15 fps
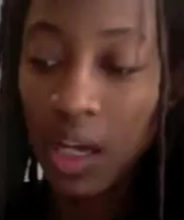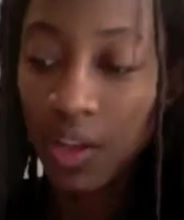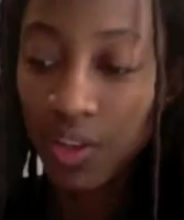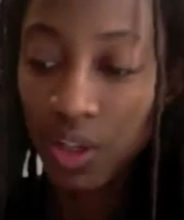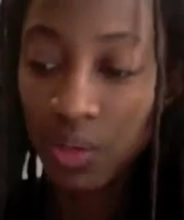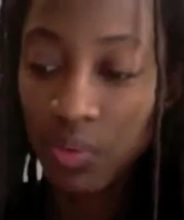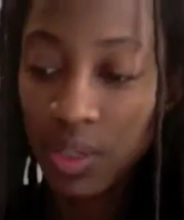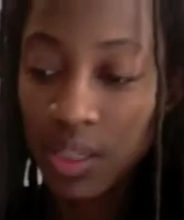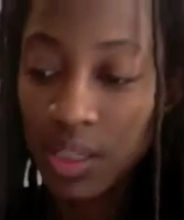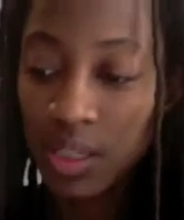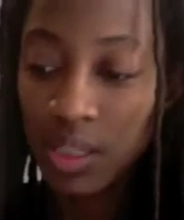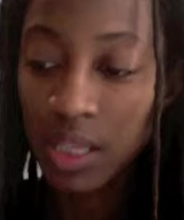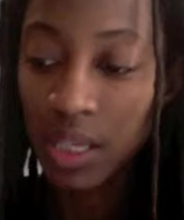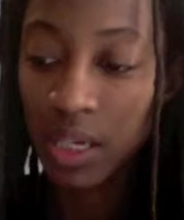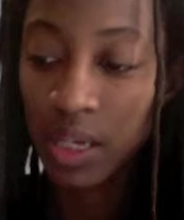Other ones
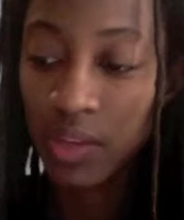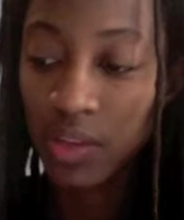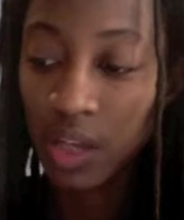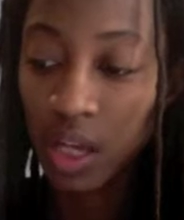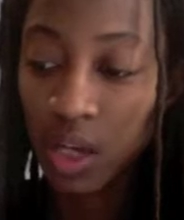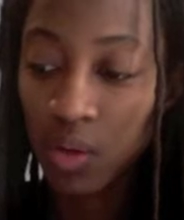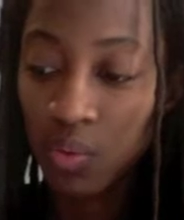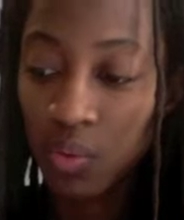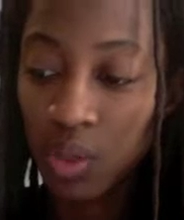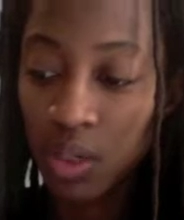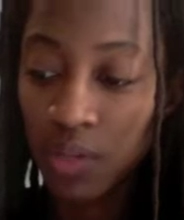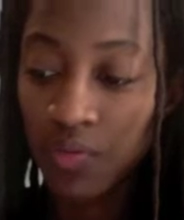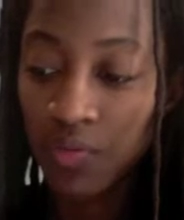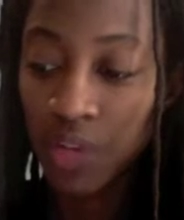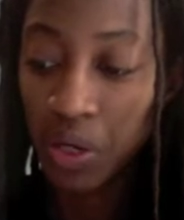that I thought
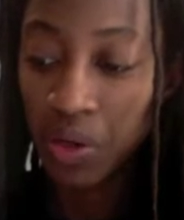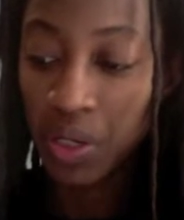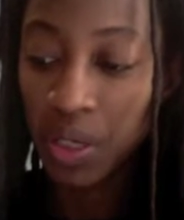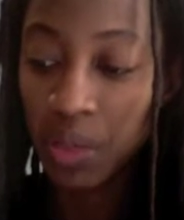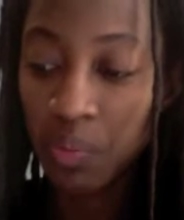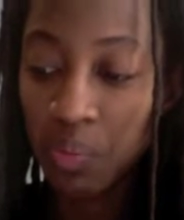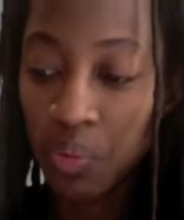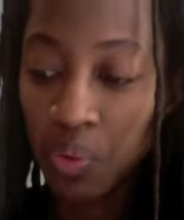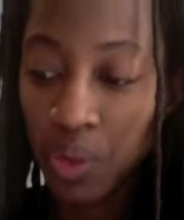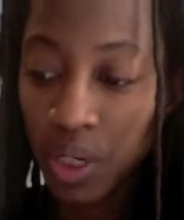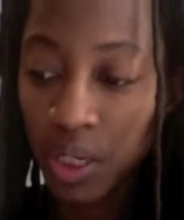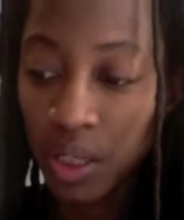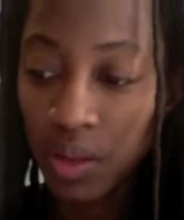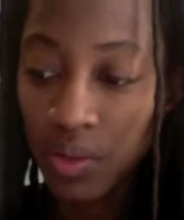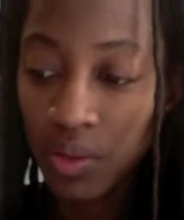were very
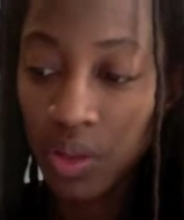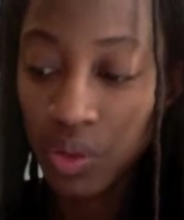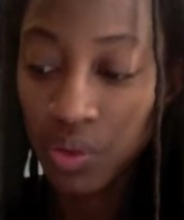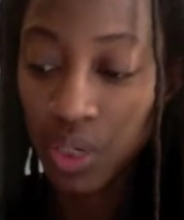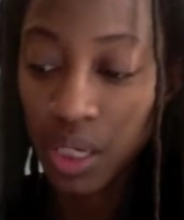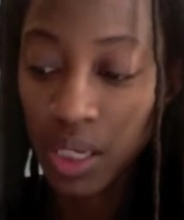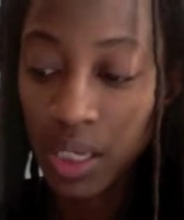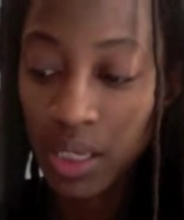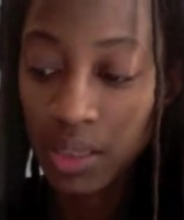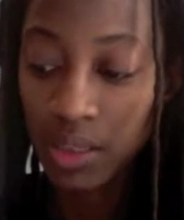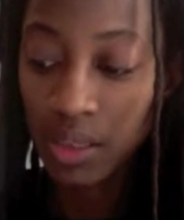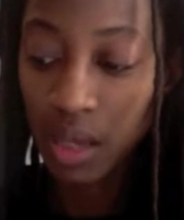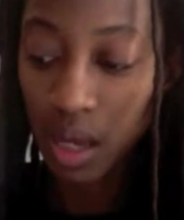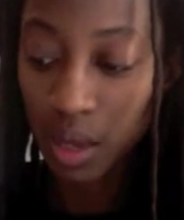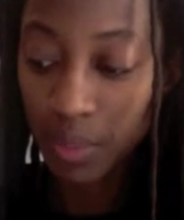important, though not as
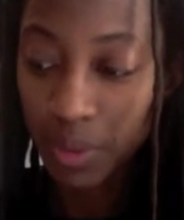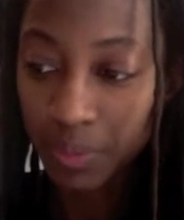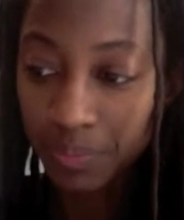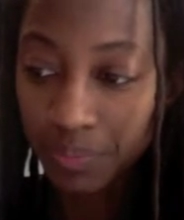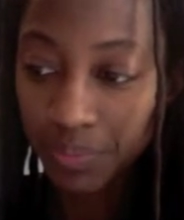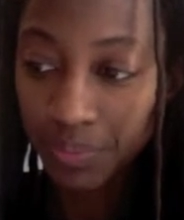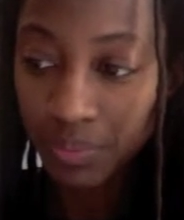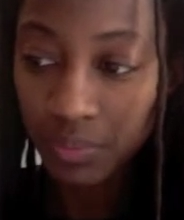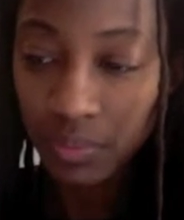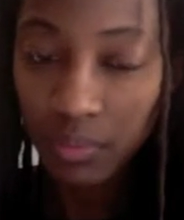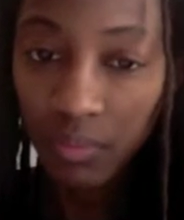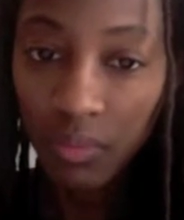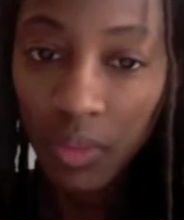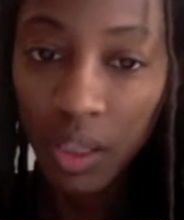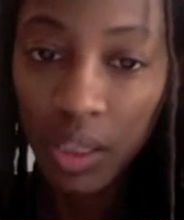common,
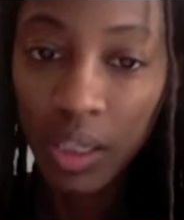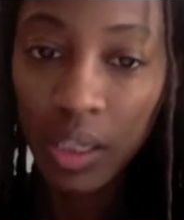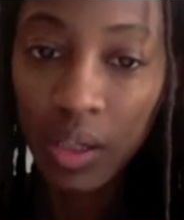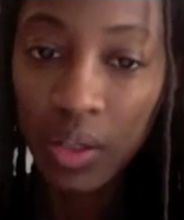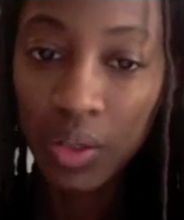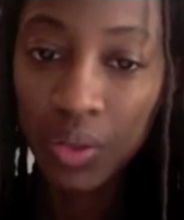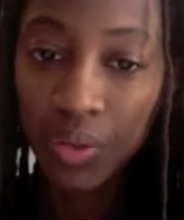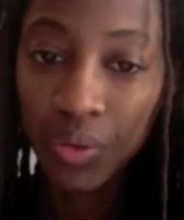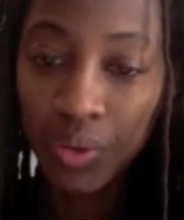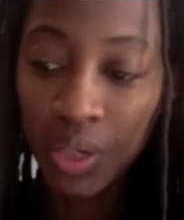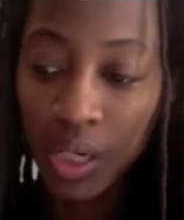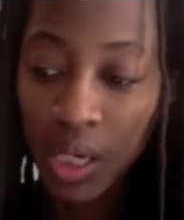include